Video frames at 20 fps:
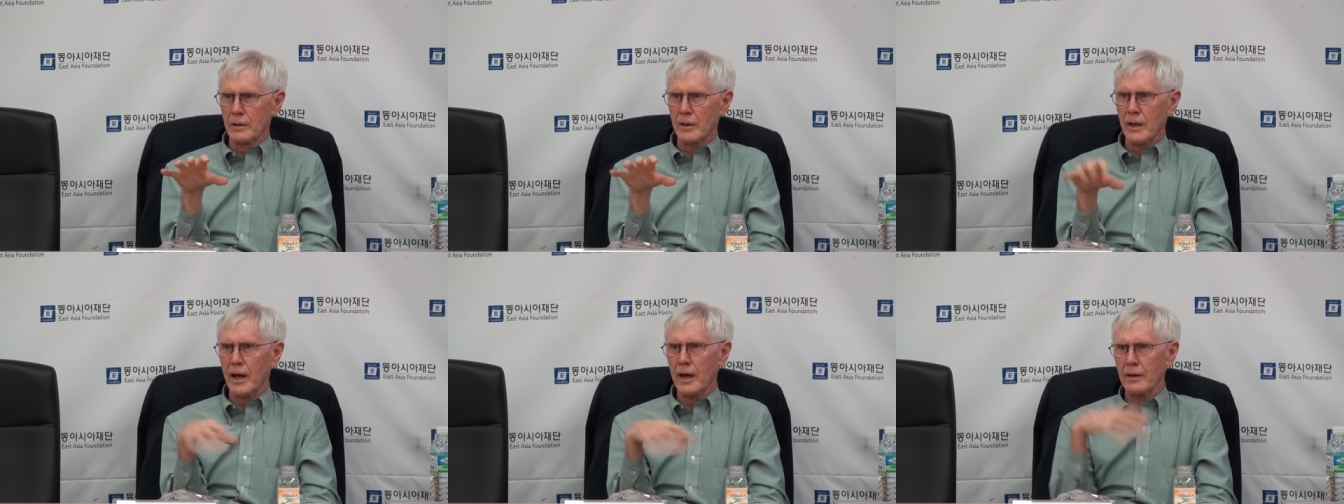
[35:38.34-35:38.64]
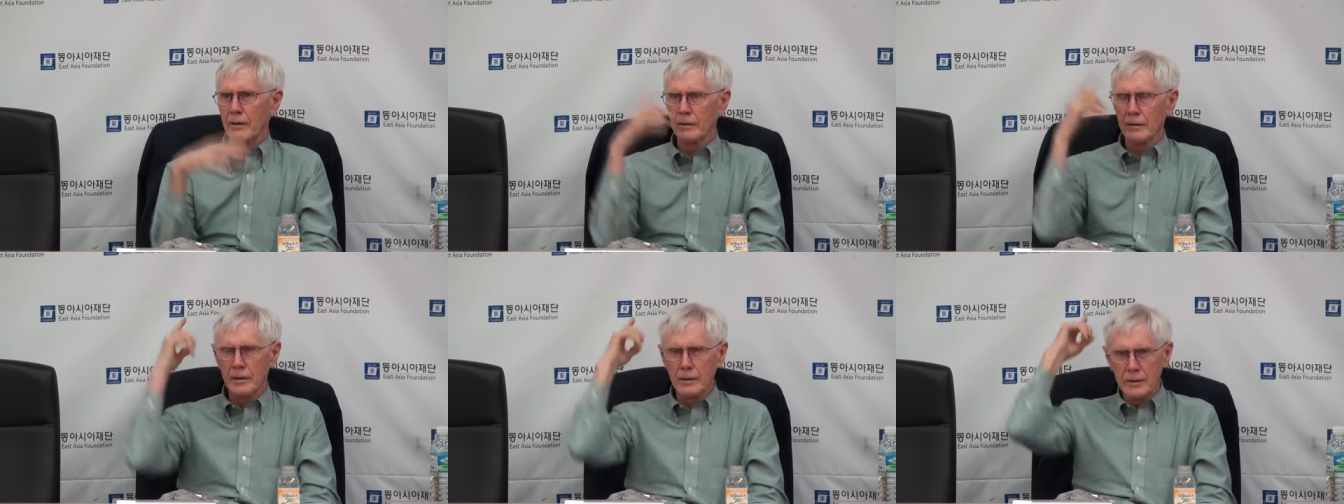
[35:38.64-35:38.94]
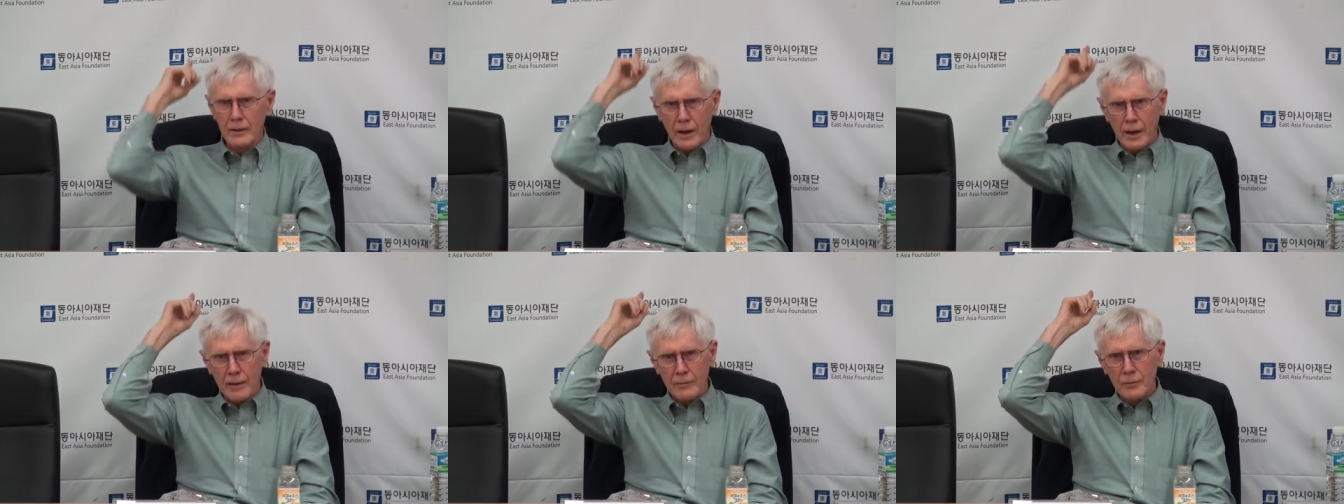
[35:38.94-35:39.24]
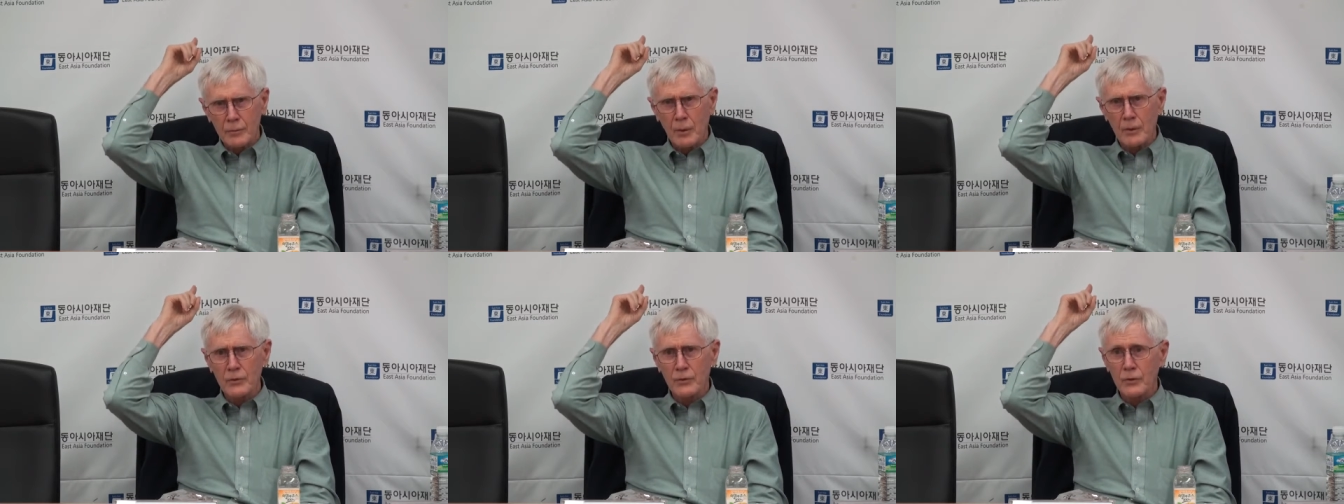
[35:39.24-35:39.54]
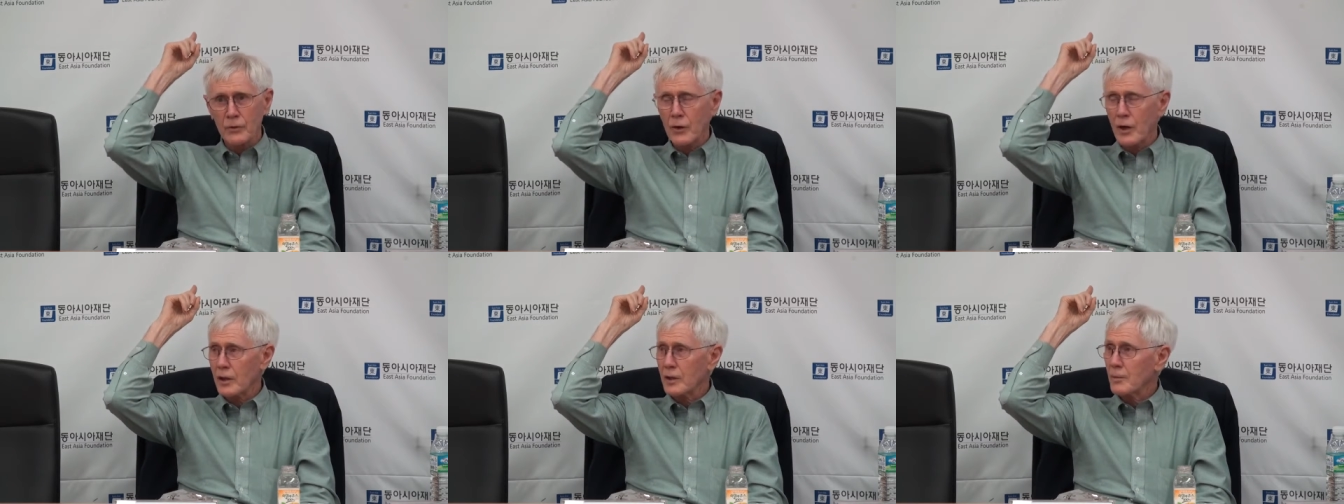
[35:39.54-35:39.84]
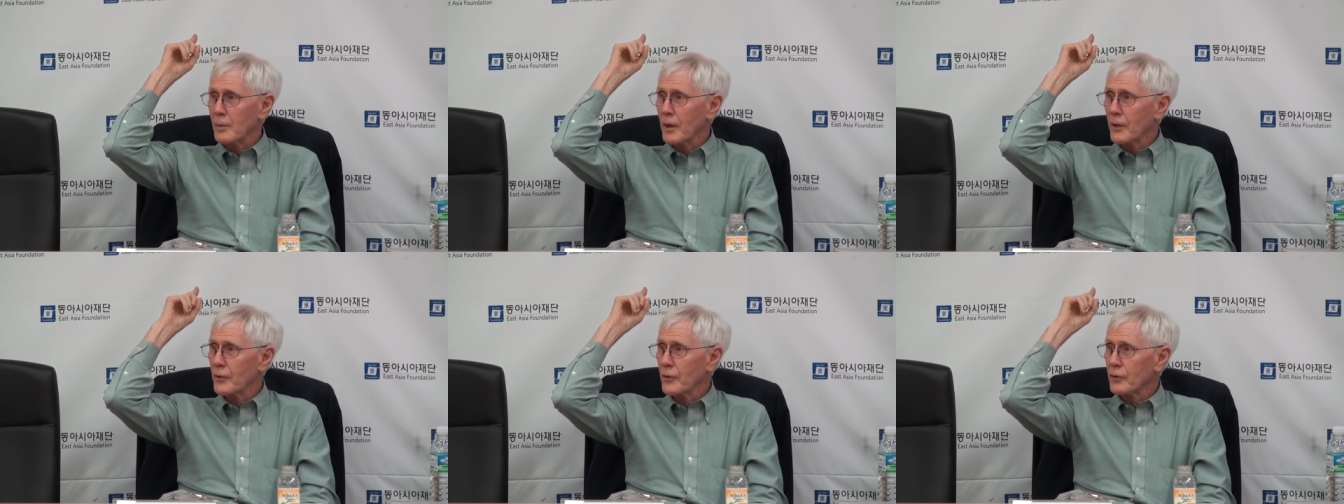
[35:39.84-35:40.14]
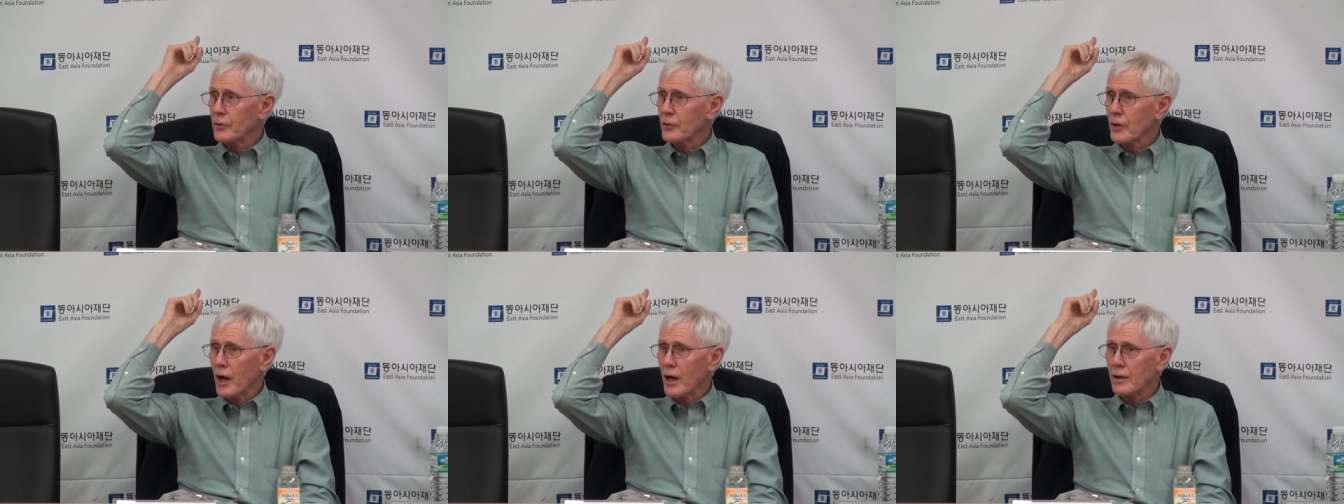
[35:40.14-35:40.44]
Now, I'm supposed to talk about the
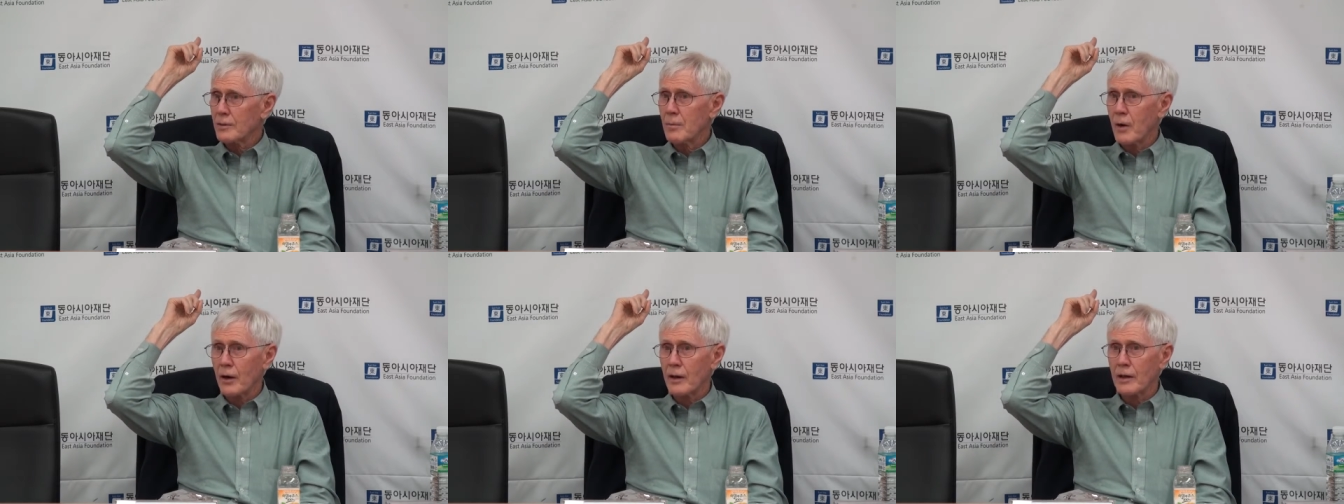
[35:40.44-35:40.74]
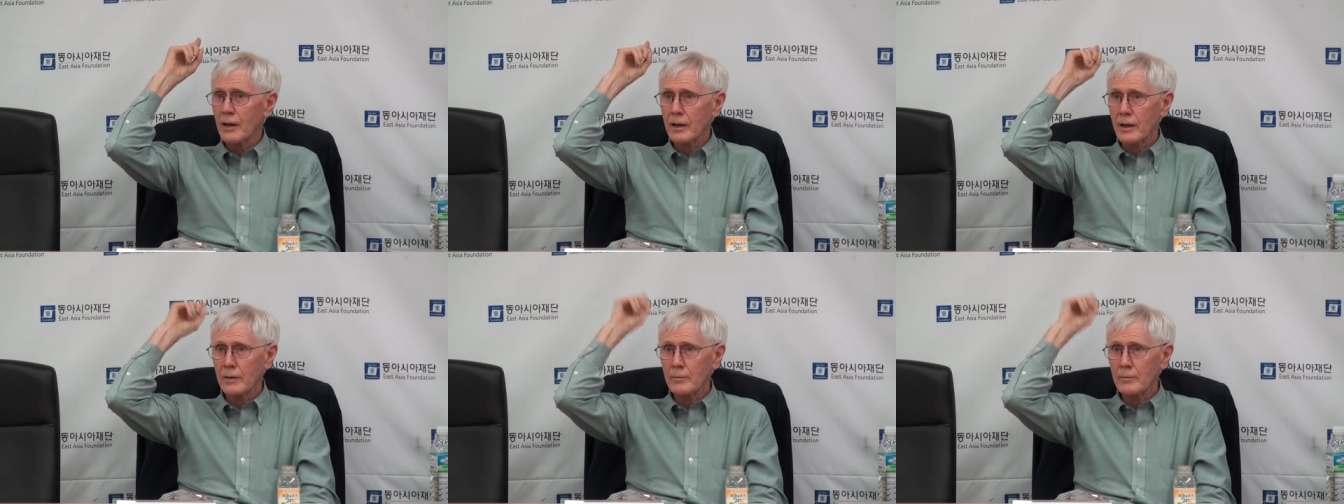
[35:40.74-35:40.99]
stock market.